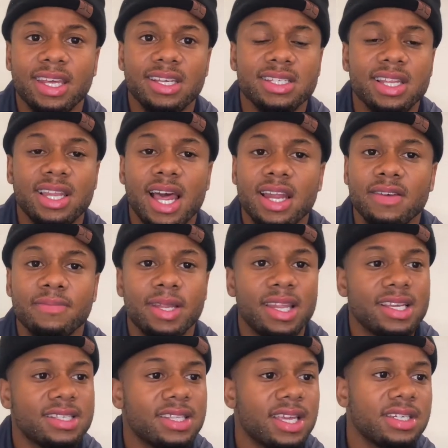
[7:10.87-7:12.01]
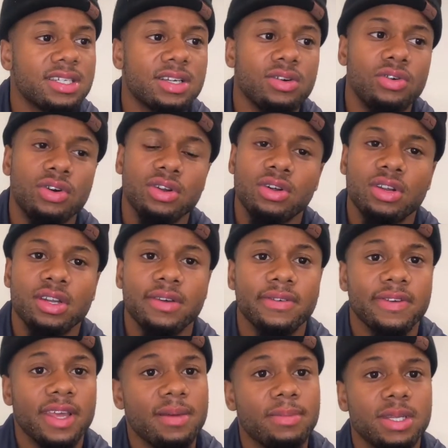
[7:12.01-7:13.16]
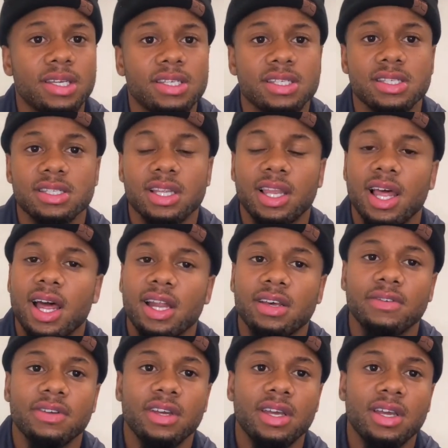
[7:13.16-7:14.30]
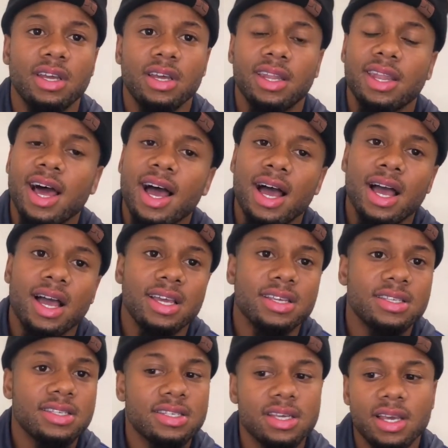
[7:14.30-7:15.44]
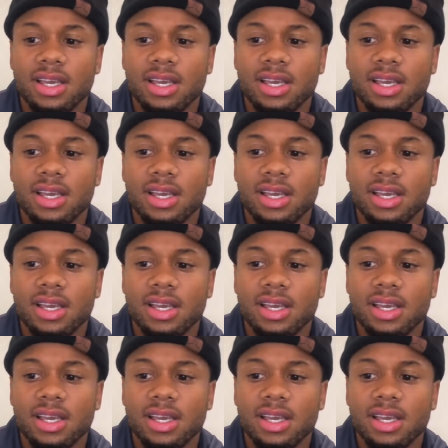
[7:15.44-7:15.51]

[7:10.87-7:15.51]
It's a lot of molestation going on in families. There's a lot of lies.